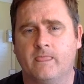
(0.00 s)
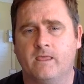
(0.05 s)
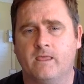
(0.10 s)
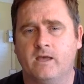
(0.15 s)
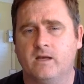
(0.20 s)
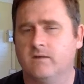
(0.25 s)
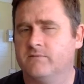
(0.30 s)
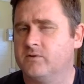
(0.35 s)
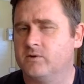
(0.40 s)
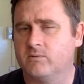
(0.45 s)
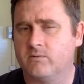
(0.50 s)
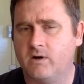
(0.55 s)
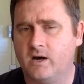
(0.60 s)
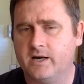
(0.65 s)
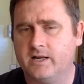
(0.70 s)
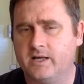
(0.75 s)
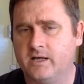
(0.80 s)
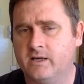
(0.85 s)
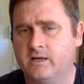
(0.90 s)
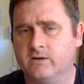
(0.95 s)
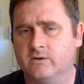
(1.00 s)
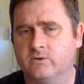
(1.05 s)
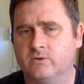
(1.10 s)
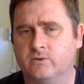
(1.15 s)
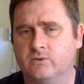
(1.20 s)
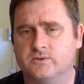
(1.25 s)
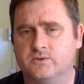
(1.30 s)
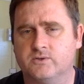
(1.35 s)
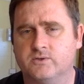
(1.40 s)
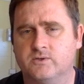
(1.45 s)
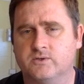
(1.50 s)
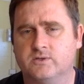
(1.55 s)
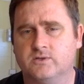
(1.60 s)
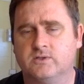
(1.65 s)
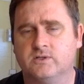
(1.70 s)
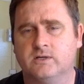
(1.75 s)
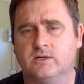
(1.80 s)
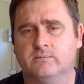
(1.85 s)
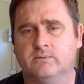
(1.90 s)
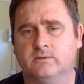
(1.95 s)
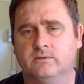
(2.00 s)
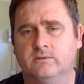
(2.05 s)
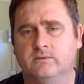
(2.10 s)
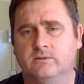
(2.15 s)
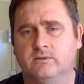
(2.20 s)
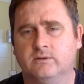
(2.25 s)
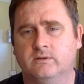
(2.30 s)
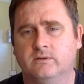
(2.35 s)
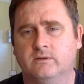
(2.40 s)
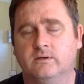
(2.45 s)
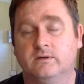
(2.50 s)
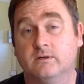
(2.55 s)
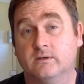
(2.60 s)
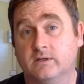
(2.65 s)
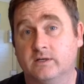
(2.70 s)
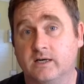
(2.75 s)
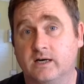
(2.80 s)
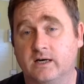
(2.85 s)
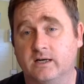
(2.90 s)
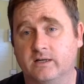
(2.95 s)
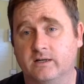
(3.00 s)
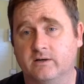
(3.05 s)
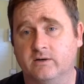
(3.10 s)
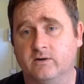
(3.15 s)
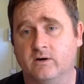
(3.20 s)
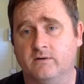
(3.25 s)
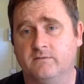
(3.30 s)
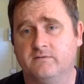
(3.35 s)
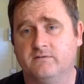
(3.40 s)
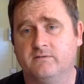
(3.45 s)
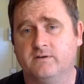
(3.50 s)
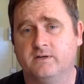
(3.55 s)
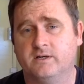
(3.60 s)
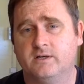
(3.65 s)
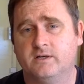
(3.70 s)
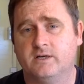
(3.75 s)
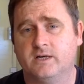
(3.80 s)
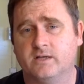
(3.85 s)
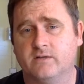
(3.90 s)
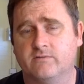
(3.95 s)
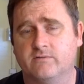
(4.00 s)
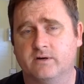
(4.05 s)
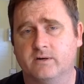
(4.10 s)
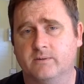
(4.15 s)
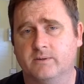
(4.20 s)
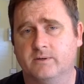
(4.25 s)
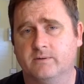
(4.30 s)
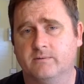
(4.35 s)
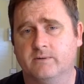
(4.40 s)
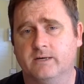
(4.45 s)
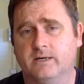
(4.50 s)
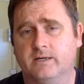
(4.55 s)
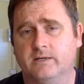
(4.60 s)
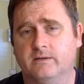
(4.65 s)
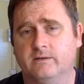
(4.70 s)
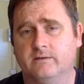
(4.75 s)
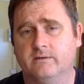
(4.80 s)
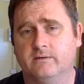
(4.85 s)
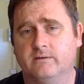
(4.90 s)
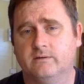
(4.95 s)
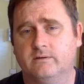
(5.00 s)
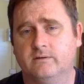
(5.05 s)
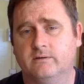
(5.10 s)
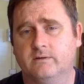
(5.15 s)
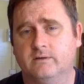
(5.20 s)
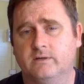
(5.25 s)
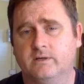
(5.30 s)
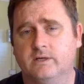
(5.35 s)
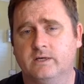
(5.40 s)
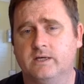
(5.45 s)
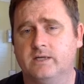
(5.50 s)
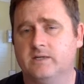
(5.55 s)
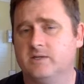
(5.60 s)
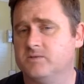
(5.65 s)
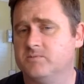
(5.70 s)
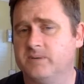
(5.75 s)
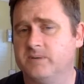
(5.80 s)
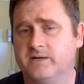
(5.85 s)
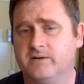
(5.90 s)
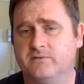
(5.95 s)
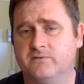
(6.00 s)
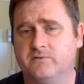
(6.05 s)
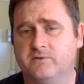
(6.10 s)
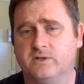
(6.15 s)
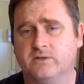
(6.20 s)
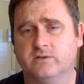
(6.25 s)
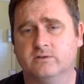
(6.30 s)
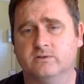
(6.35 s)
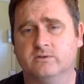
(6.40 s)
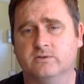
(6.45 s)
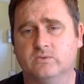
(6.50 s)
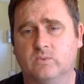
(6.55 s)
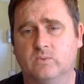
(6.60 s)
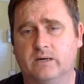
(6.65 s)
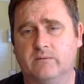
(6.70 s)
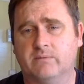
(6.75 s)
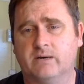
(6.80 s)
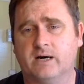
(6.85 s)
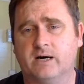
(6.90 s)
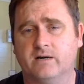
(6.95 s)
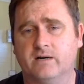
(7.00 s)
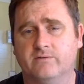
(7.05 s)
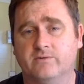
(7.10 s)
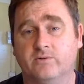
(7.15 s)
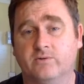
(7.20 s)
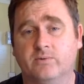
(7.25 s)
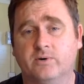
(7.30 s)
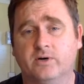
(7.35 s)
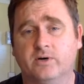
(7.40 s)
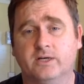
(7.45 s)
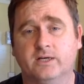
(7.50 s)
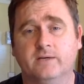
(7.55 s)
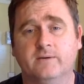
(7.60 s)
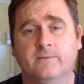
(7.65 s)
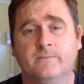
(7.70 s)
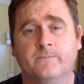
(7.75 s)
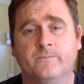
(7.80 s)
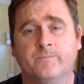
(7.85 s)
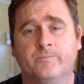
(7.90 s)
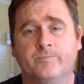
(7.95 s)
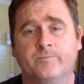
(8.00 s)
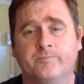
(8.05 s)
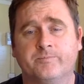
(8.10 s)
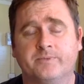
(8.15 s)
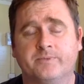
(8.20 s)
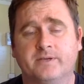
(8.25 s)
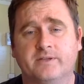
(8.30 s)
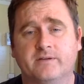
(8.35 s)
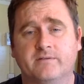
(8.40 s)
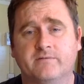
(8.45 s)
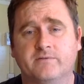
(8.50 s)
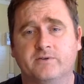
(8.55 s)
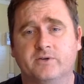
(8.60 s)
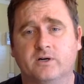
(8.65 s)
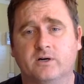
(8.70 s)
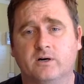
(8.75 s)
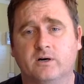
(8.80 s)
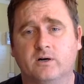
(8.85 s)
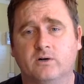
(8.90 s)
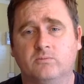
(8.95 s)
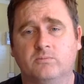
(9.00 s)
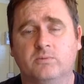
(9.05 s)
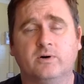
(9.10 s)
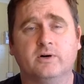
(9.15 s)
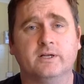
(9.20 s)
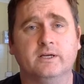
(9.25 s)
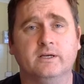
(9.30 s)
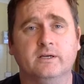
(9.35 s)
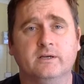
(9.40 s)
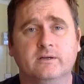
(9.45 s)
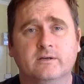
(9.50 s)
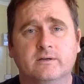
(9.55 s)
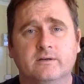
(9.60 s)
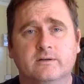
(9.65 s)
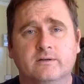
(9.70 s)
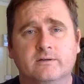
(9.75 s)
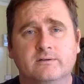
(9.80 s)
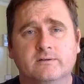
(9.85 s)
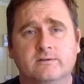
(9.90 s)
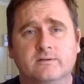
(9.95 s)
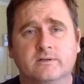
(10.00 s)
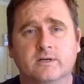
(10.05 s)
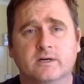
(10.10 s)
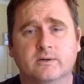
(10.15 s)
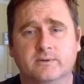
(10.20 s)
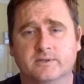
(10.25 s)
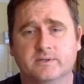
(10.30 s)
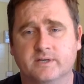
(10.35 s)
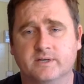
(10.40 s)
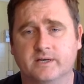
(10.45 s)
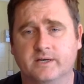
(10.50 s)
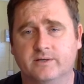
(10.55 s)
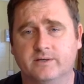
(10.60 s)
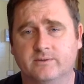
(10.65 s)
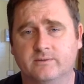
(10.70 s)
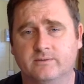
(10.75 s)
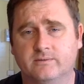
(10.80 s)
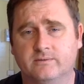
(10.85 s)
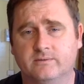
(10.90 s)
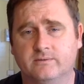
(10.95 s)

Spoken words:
And if your right hand causes you to stumble, cut it off and throw it away. It is better for you to lose one part of your body than for your whole body to go into hell.